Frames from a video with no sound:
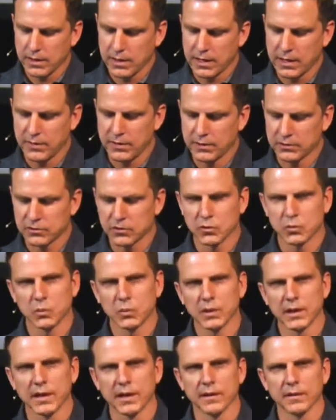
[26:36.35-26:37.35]
And this is
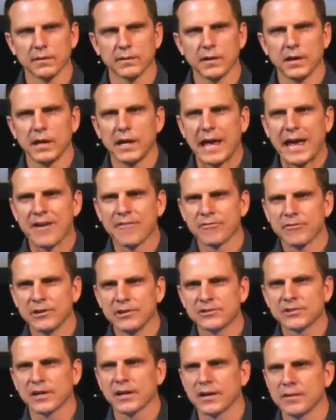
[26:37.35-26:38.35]
where every
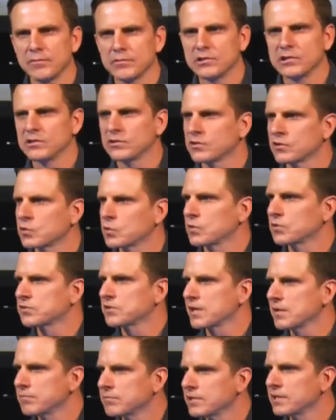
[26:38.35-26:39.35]
time Jesus was
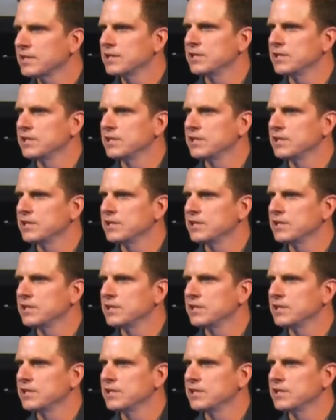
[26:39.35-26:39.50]
tempted,